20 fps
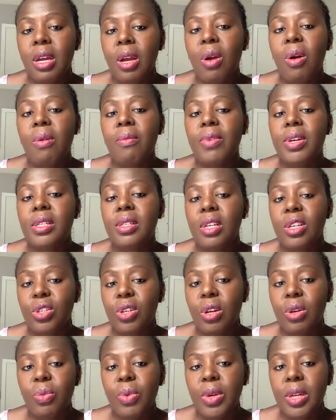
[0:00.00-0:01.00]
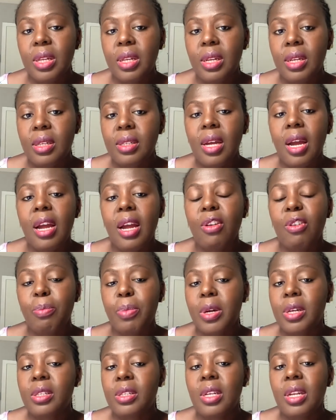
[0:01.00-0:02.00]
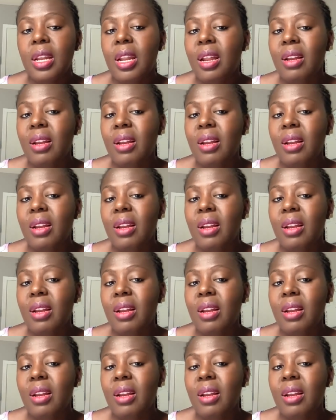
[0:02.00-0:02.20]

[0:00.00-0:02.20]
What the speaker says: a conversation with this kind of person